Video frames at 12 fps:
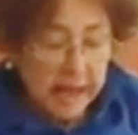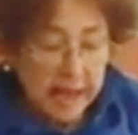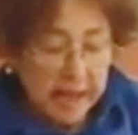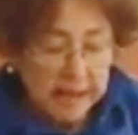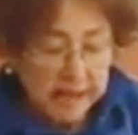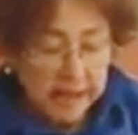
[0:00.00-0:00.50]

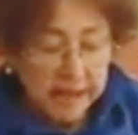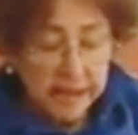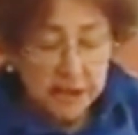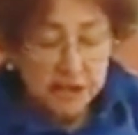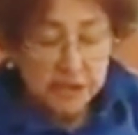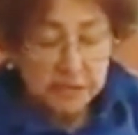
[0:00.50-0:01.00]
at the
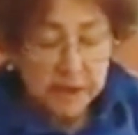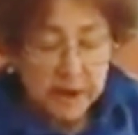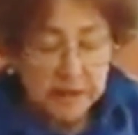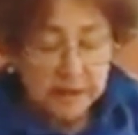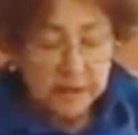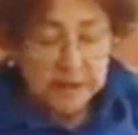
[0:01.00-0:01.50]
English
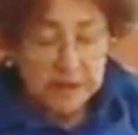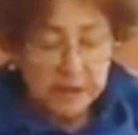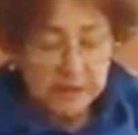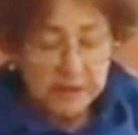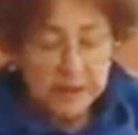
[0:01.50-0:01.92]
Department of the